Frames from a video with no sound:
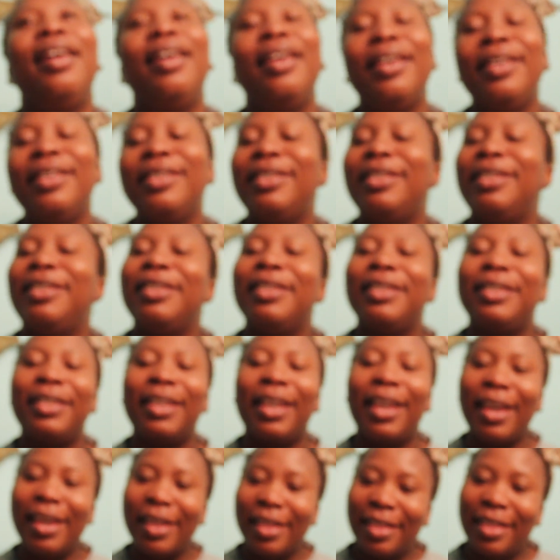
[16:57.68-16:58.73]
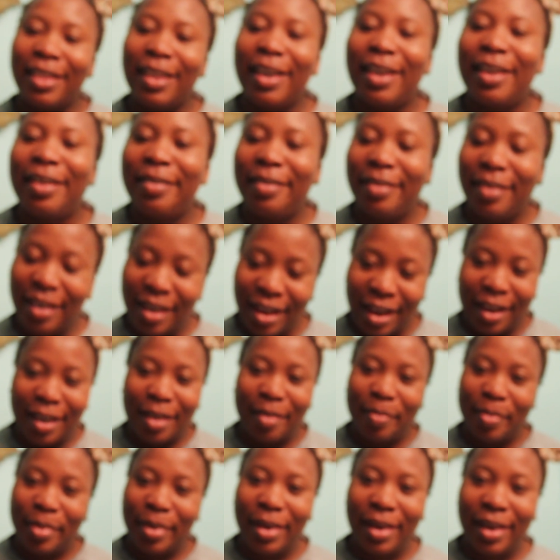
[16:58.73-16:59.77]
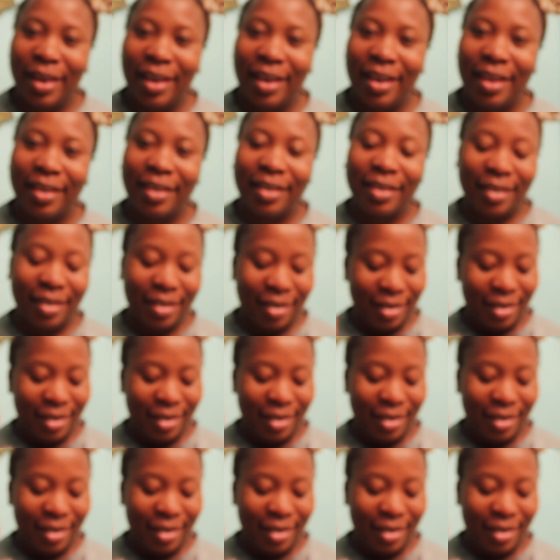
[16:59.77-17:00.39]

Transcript: is just hit the like button,